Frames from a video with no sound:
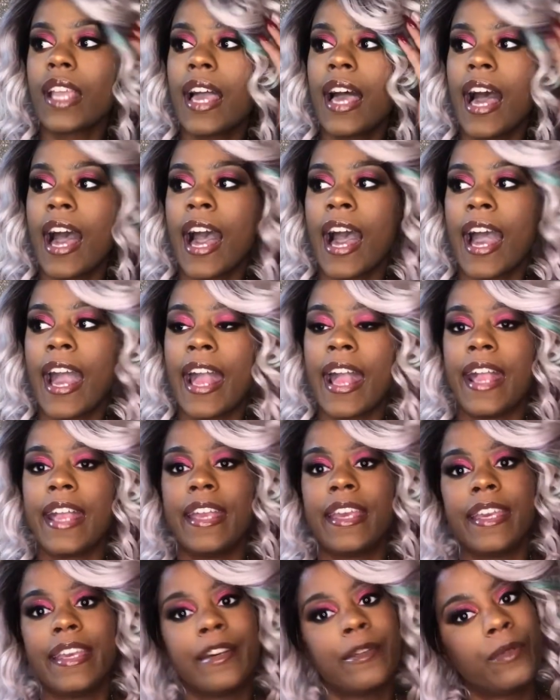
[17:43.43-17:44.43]

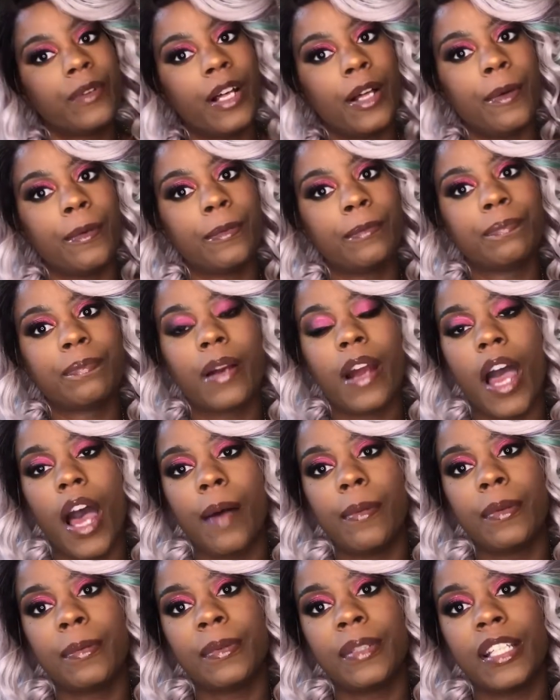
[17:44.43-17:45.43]
I will
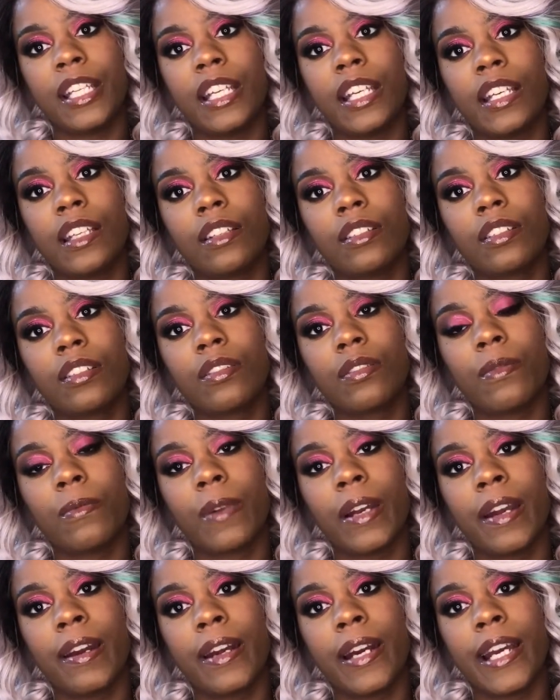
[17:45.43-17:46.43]
probably
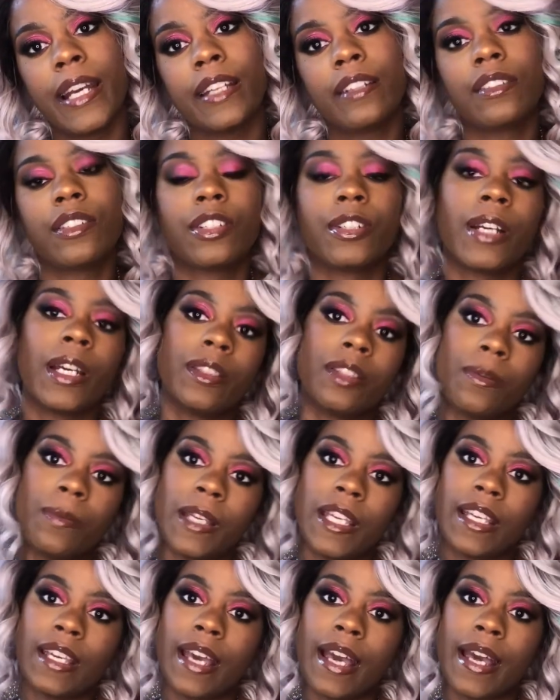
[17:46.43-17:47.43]
wear it during the
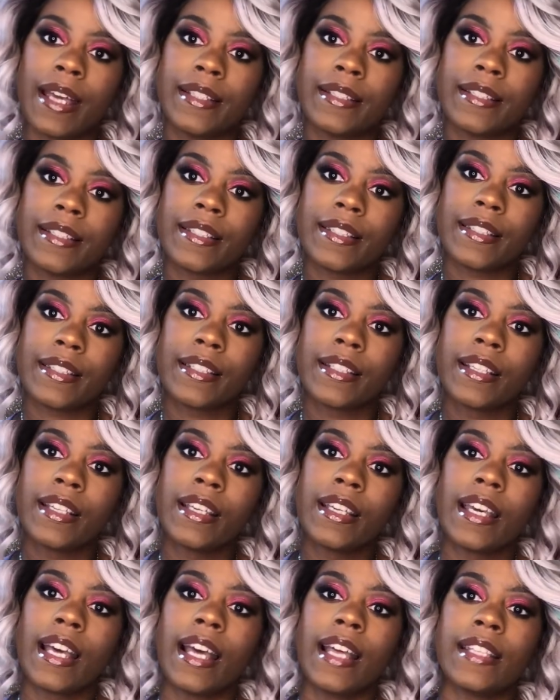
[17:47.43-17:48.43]
weekends
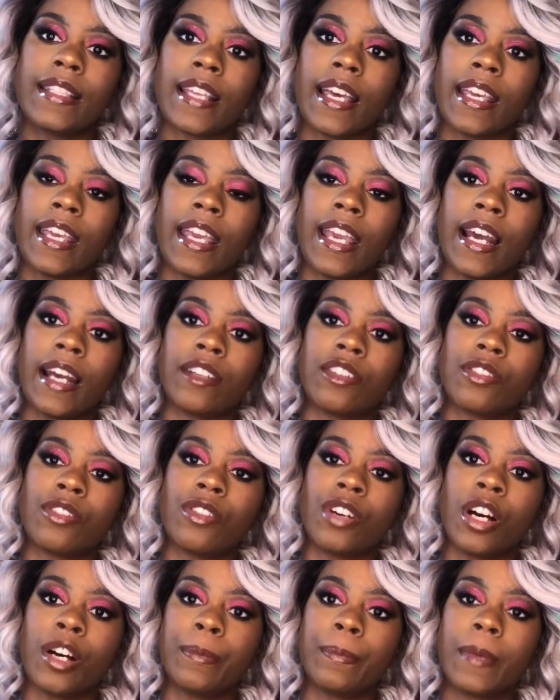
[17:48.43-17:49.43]
because I can't show
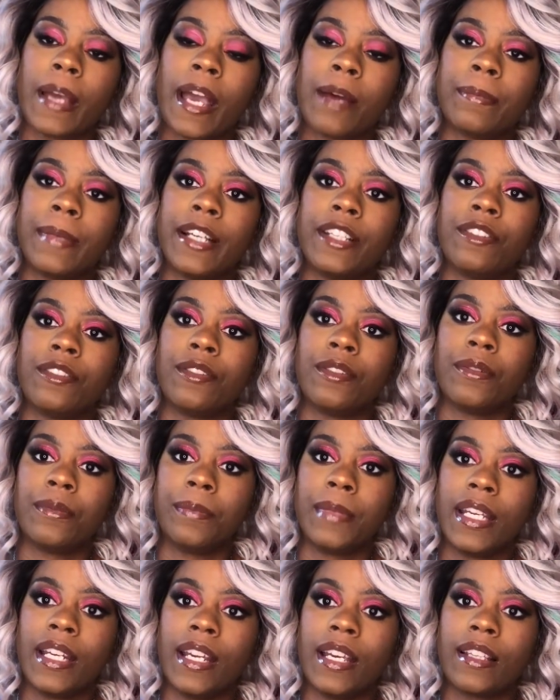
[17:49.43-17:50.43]
up at my Zoom
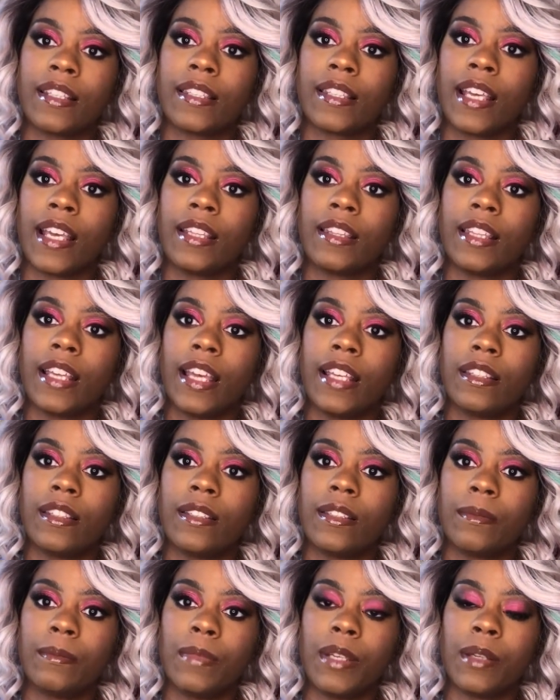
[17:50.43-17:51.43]
meetings like this
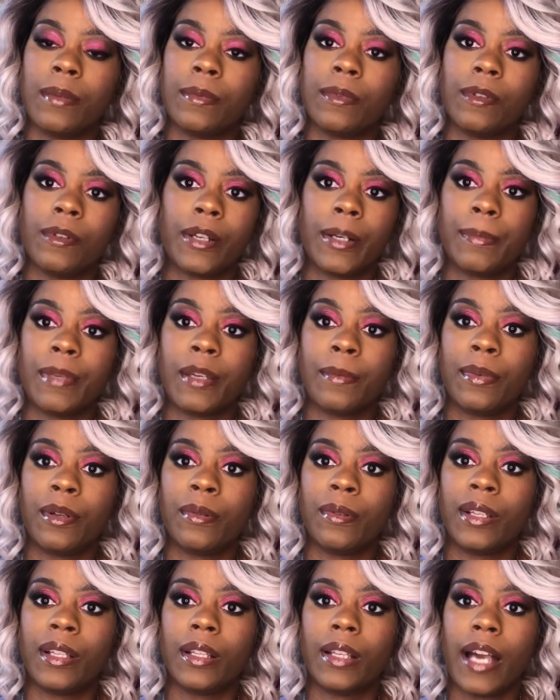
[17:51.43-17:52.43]
and people
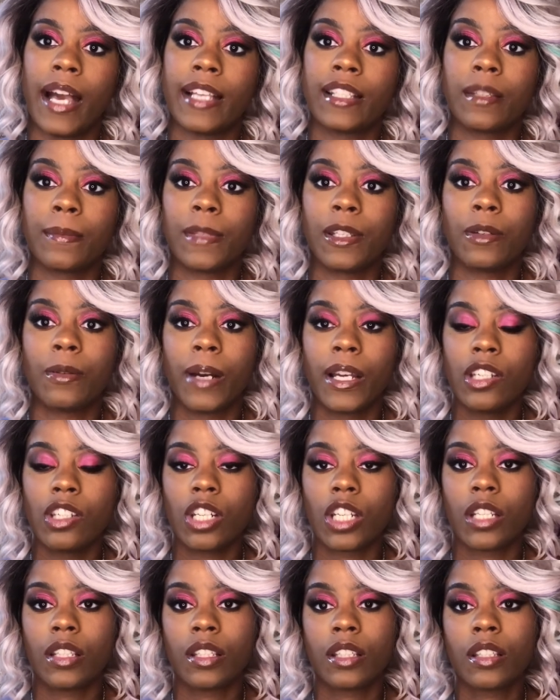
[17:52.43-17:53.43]
will ask me
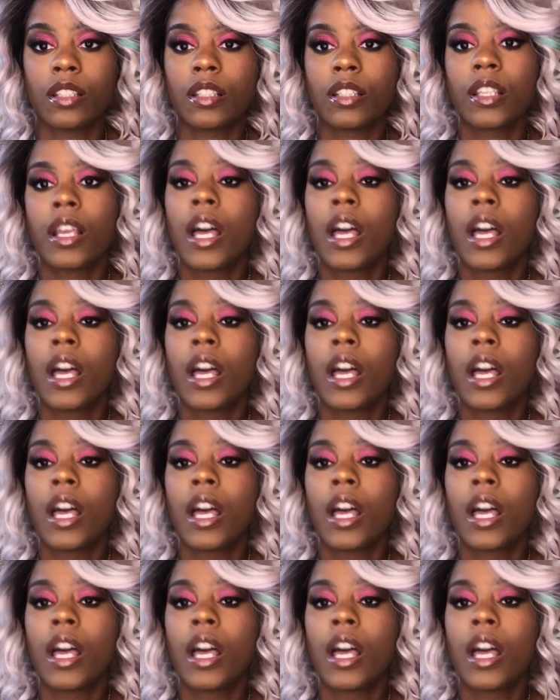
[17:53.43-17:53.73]
questions.